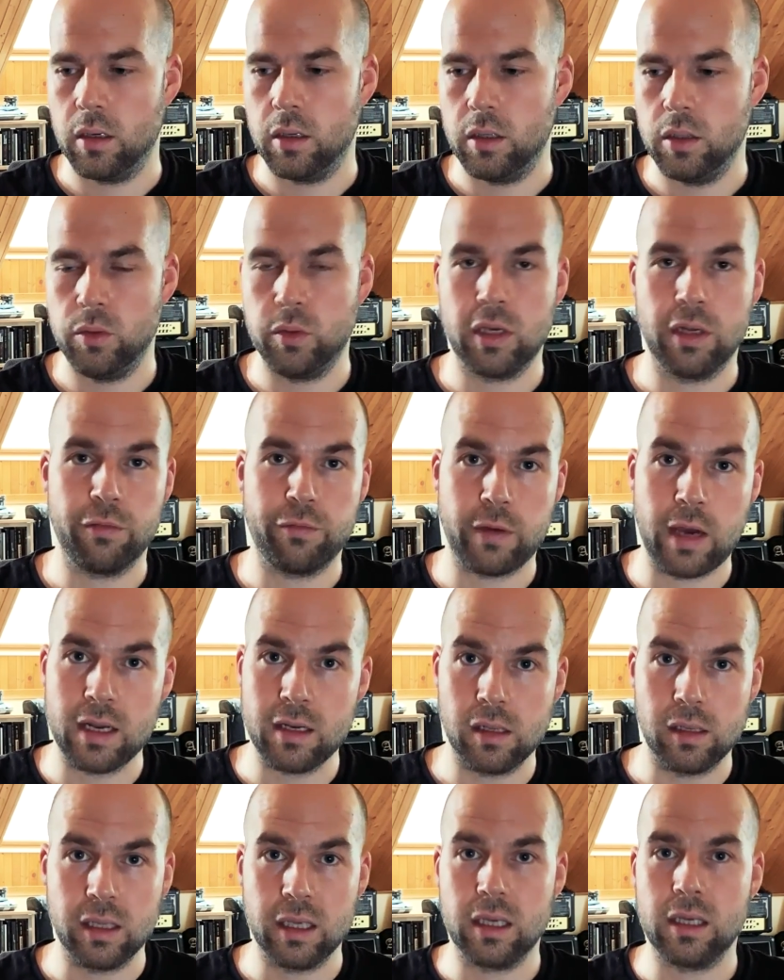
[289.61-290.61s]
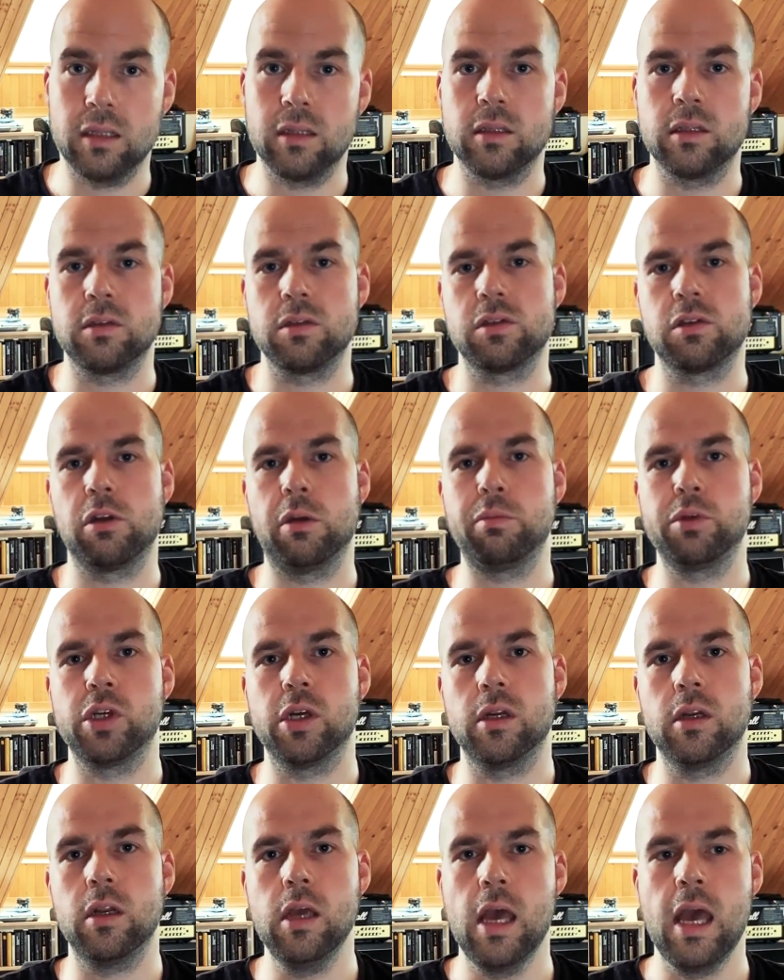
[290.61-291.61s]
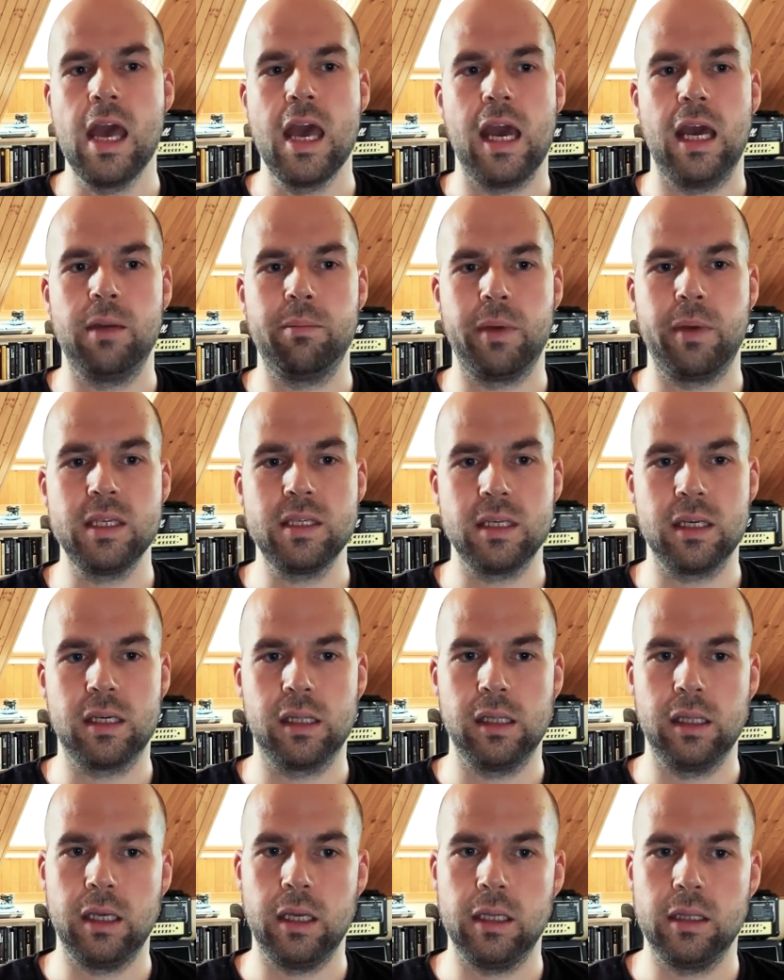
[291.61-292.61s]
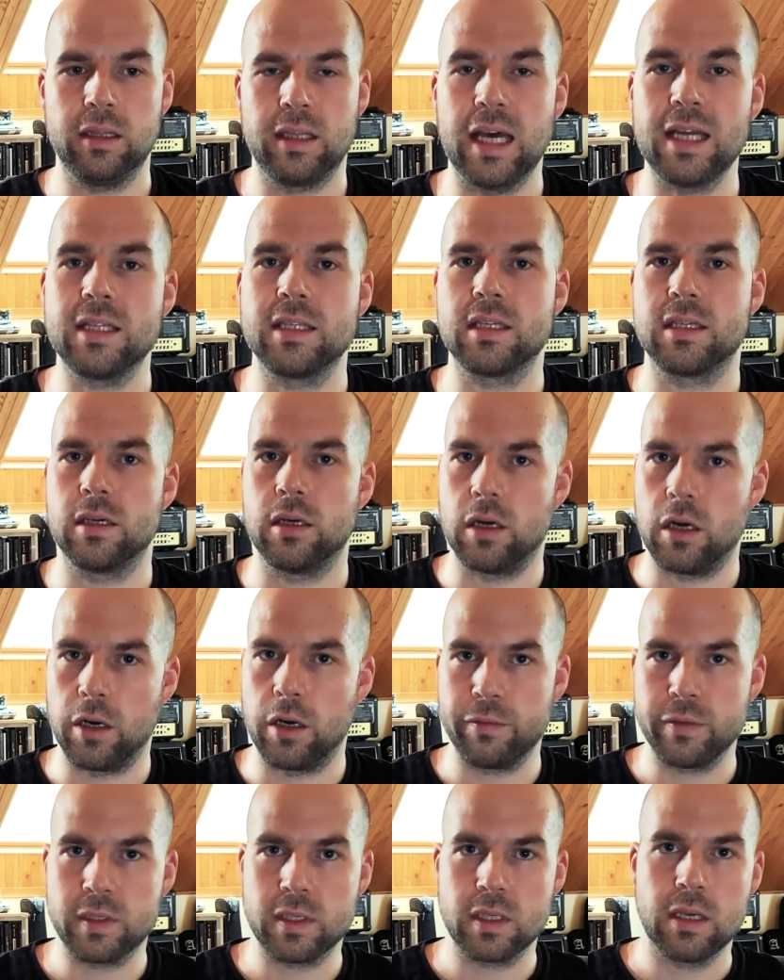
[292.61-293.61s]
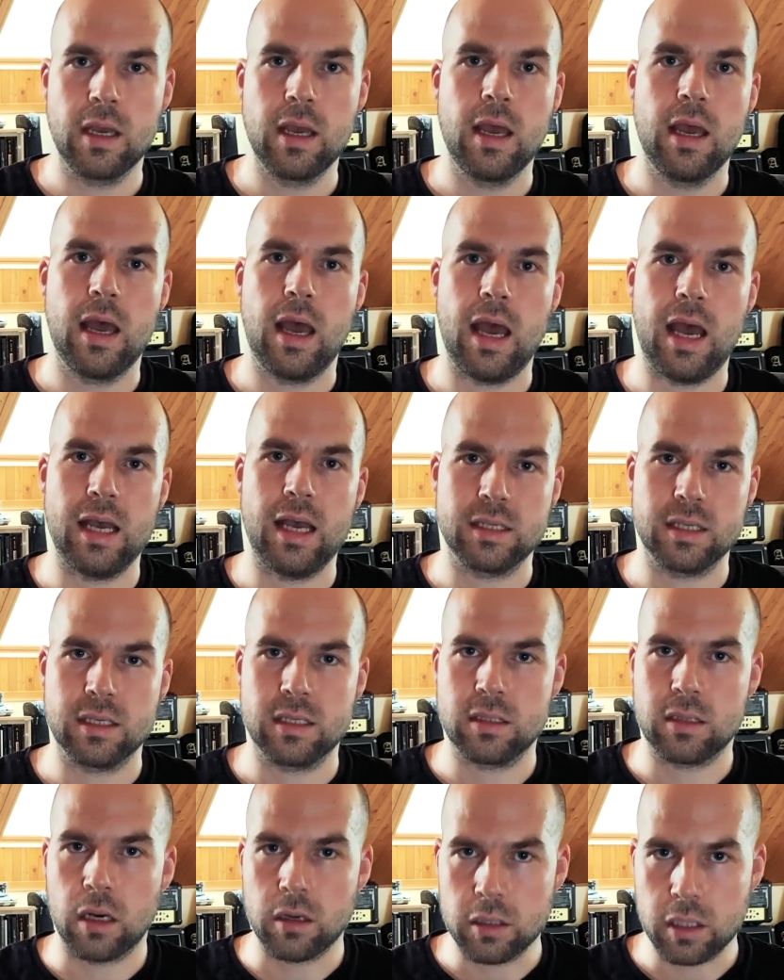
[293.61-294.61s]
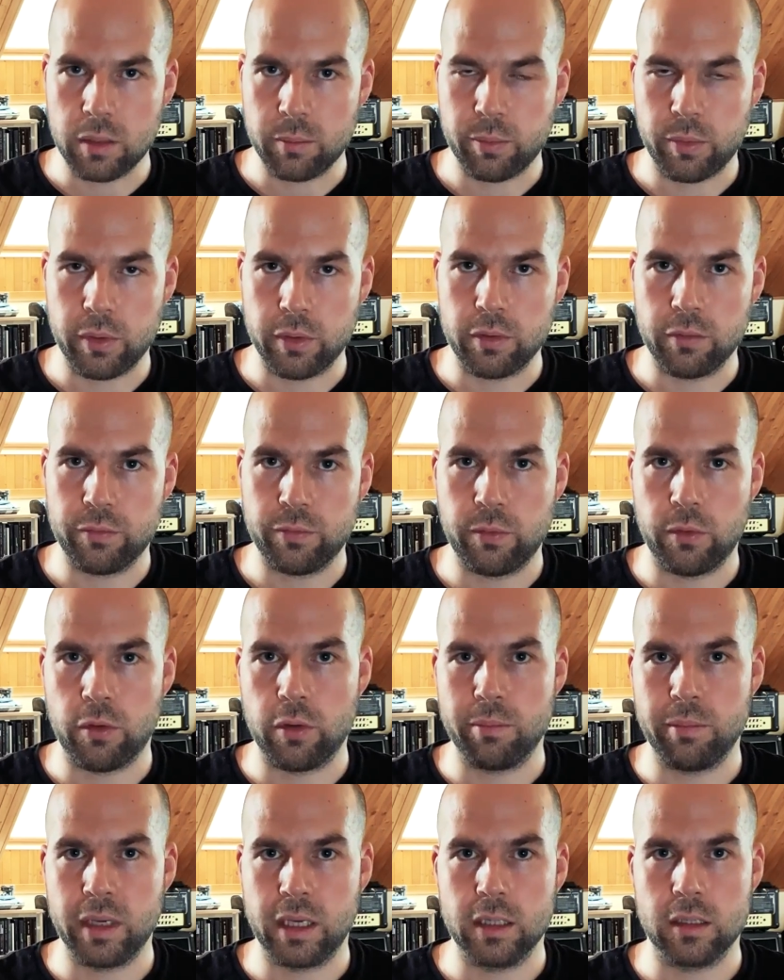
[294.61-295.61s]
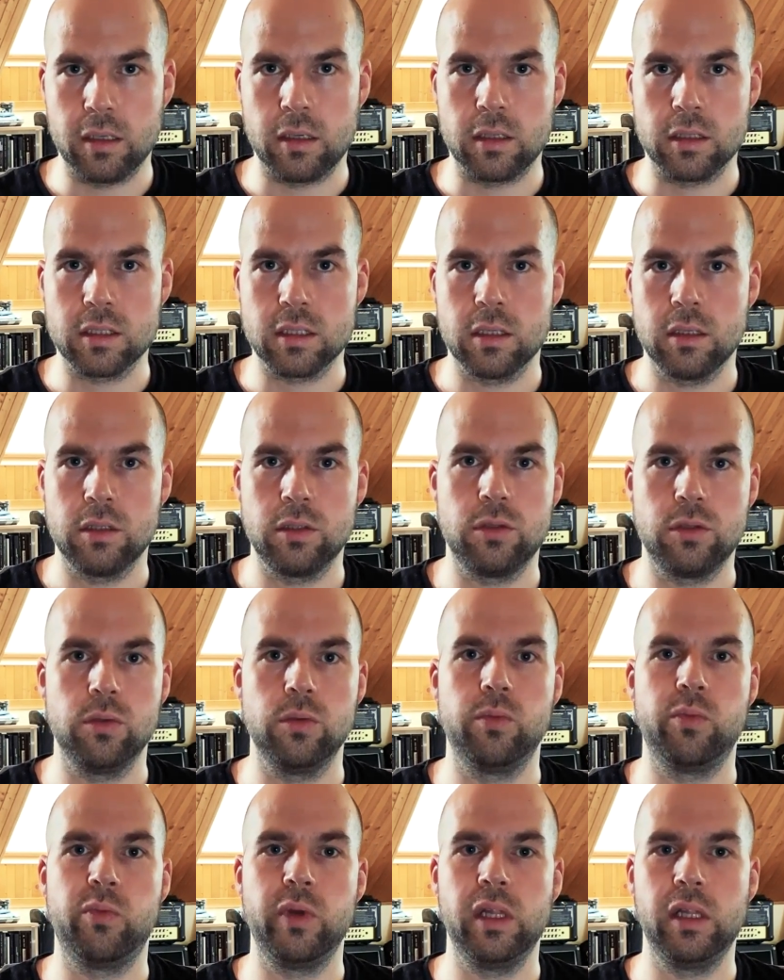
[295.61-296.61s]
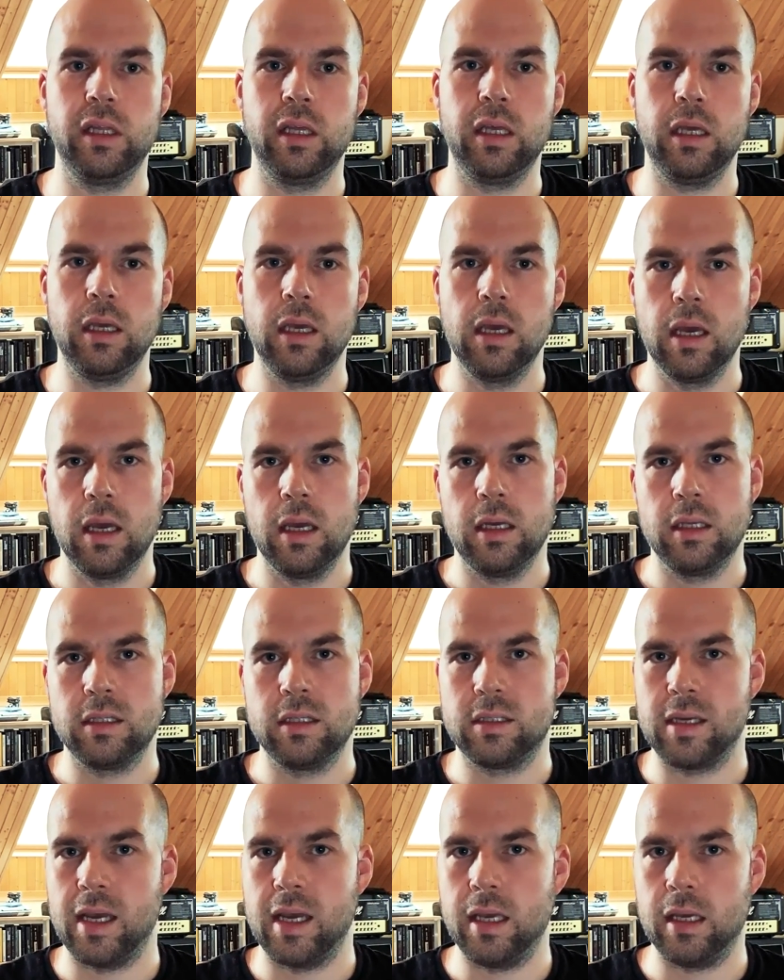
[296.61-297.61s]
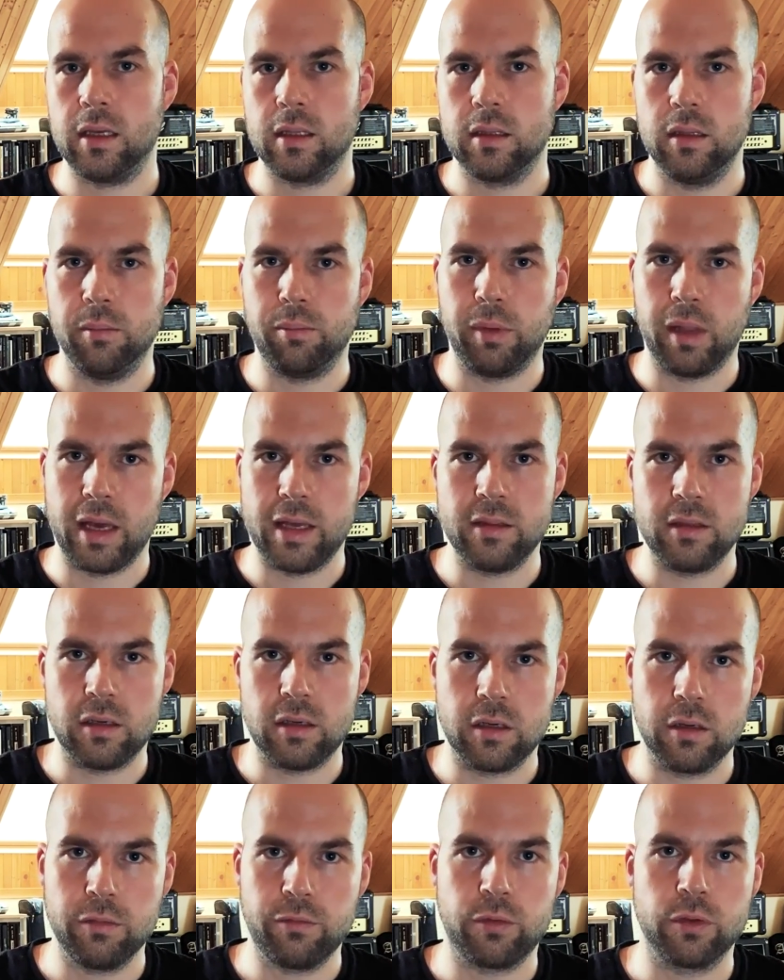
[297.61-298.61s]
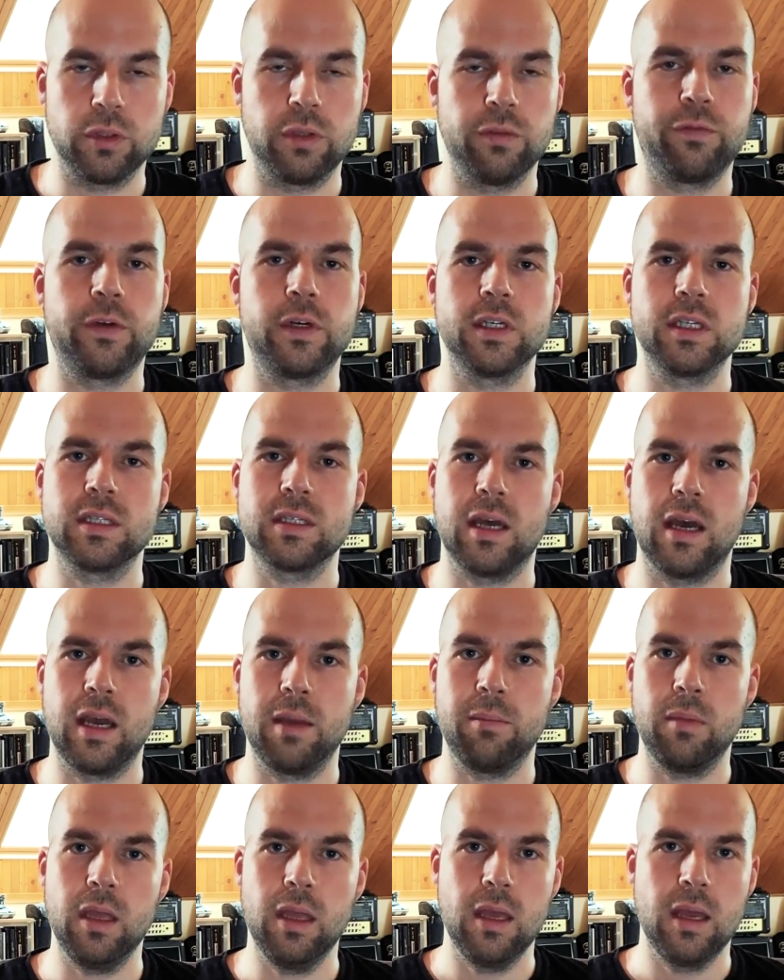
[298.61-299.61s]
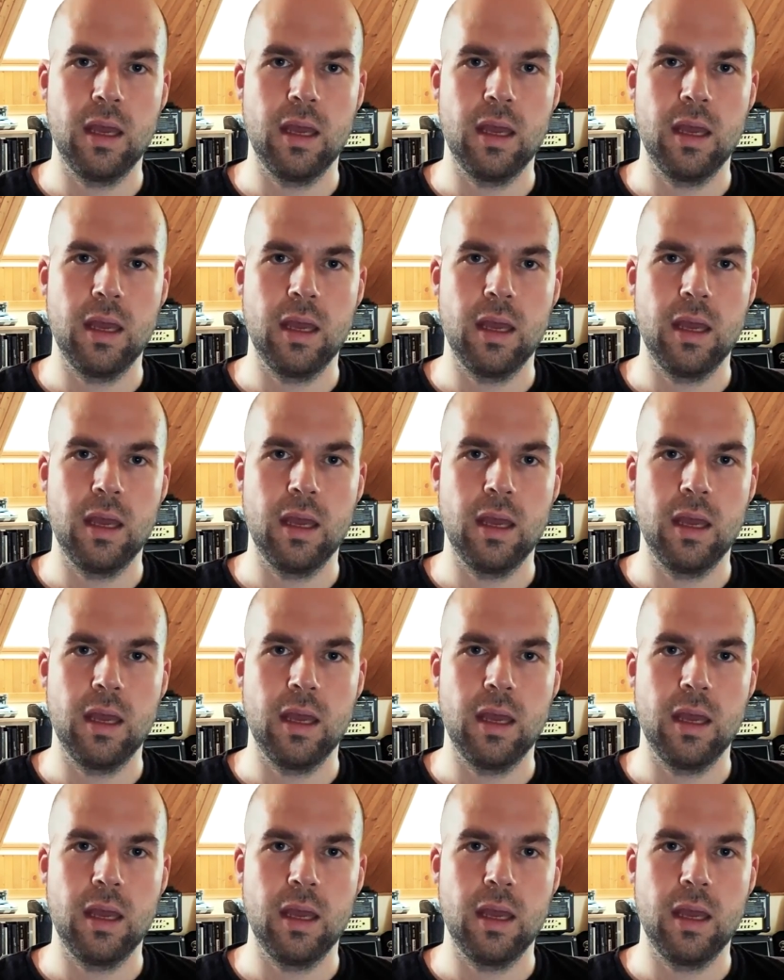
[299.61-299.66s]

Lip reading: You can find a link in the description, and basically that serves as a starting point for beginners to really take the Blender for the first time